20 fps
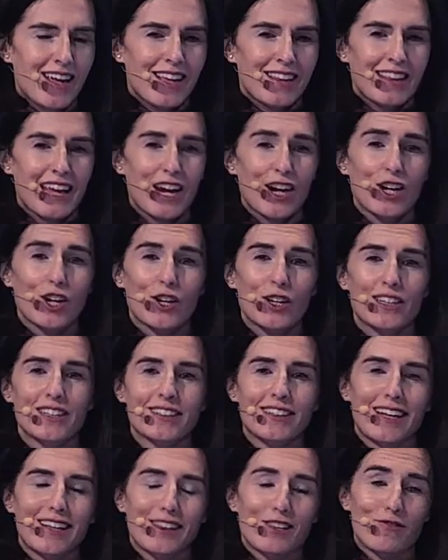They are going to
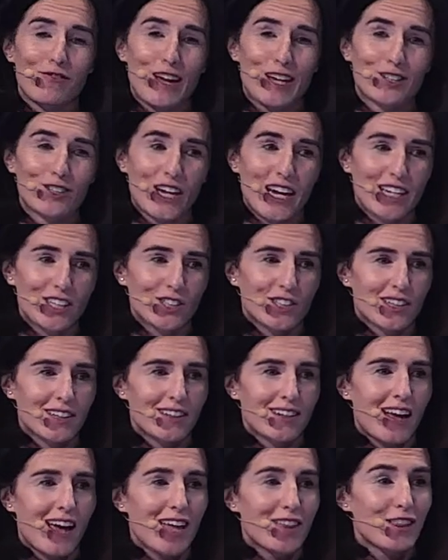set the
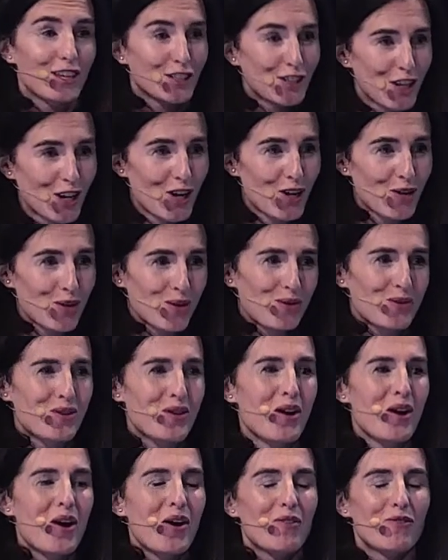foundation and the tone
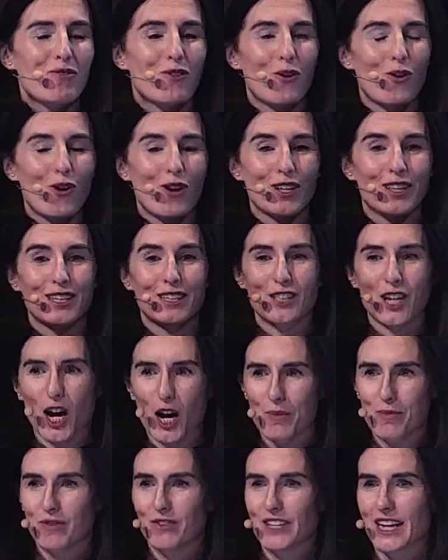for the
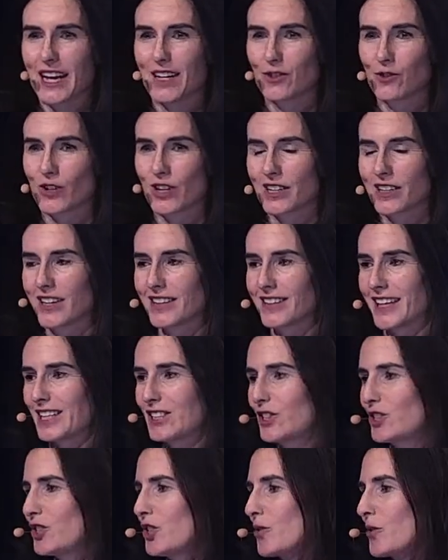type of sales
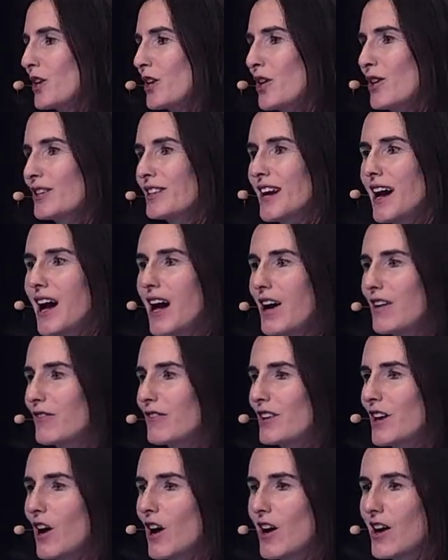organization you are going to have
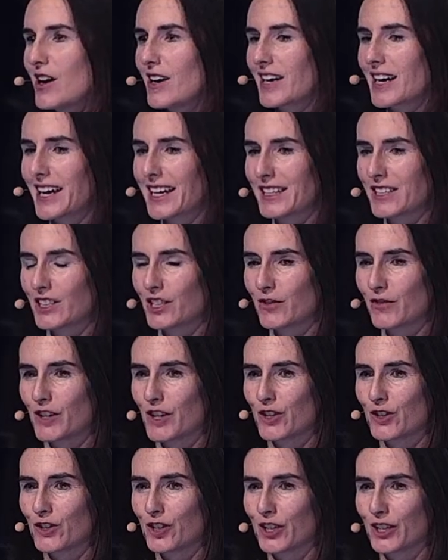long into the
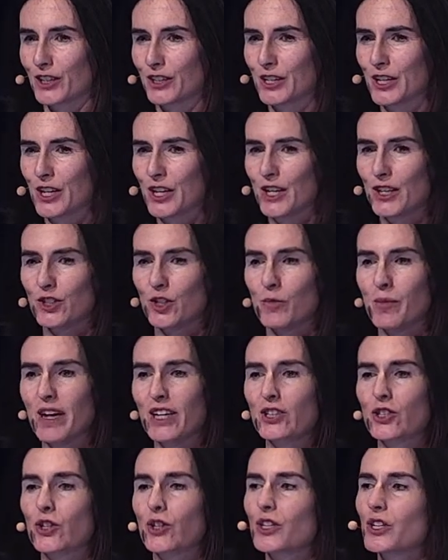future. So make
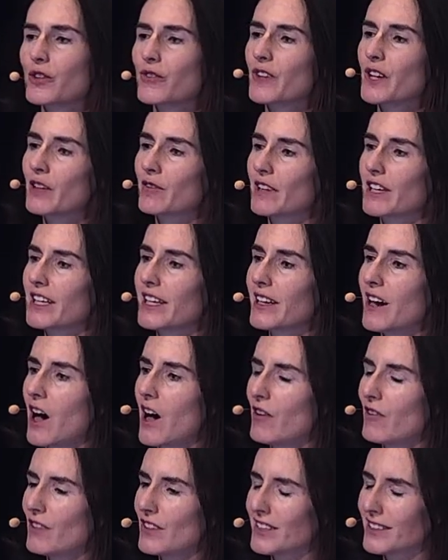sure you feel really
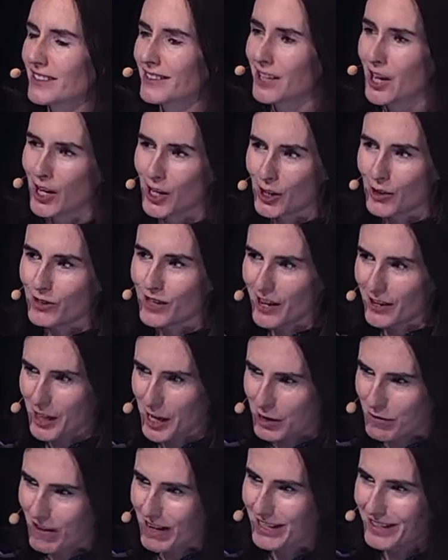confident. Not only are they
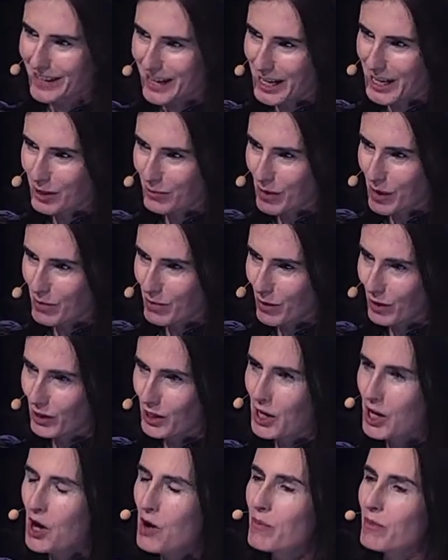great salespeople,
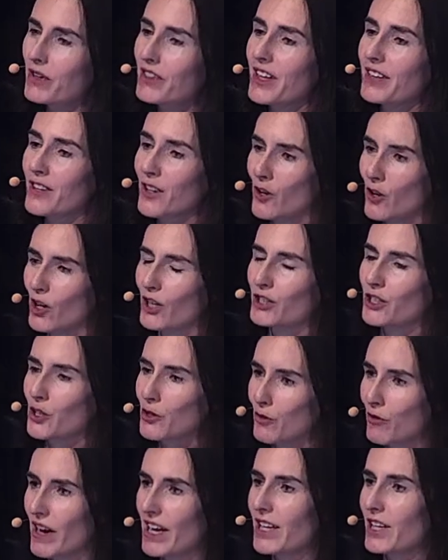but that they're also
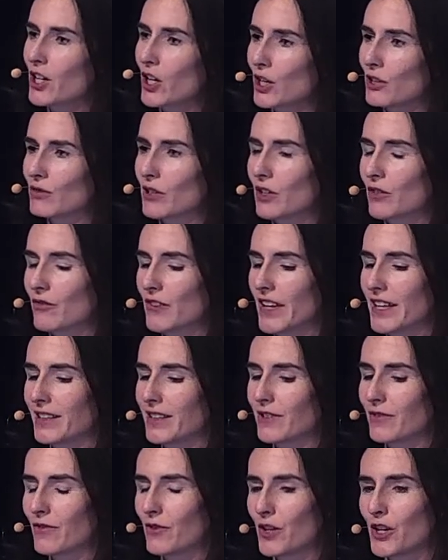great cultural
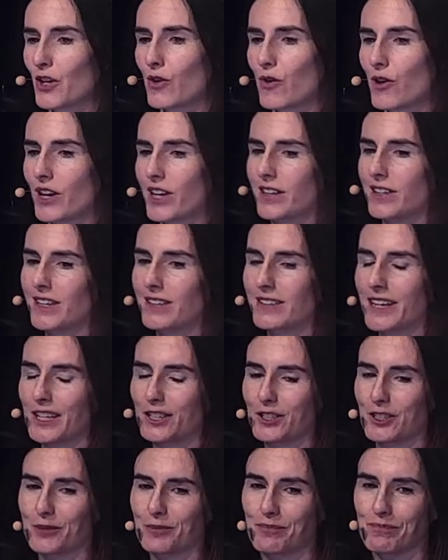fits for your
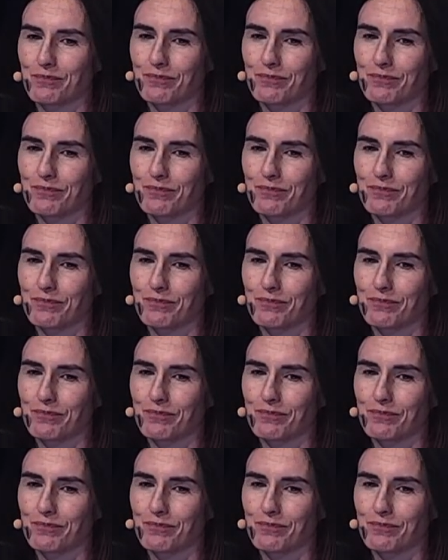organization.